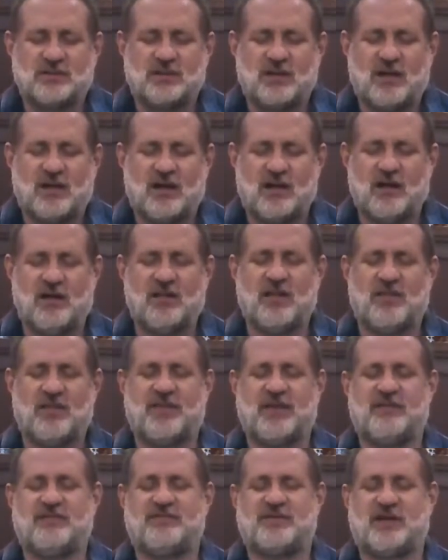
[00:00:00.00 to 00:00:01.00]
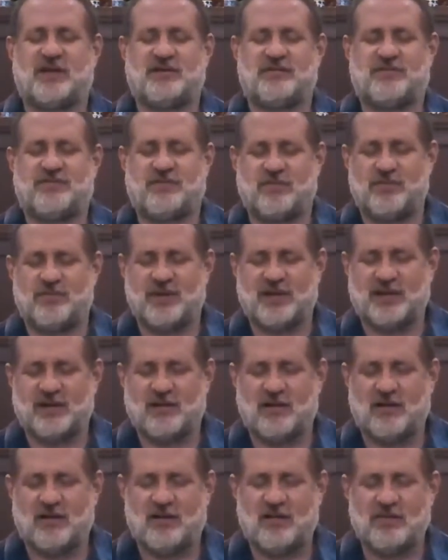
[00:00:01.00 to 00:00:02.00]
all that they've done for me and
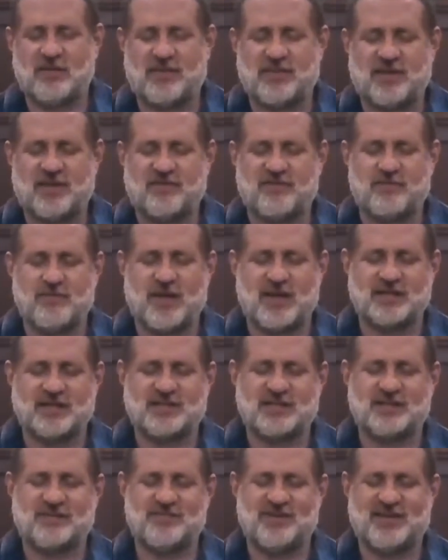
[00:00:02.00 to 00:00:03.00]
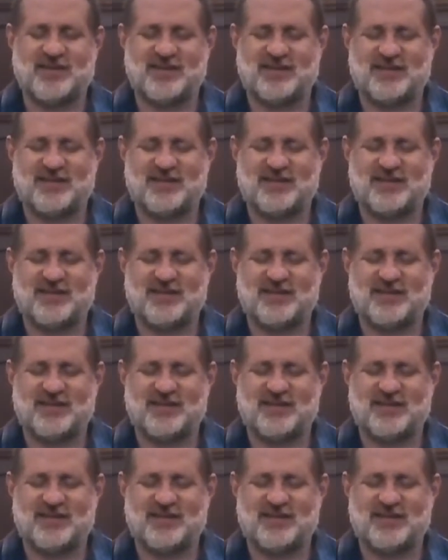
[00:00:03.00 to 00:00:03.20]
all that they've meant to me.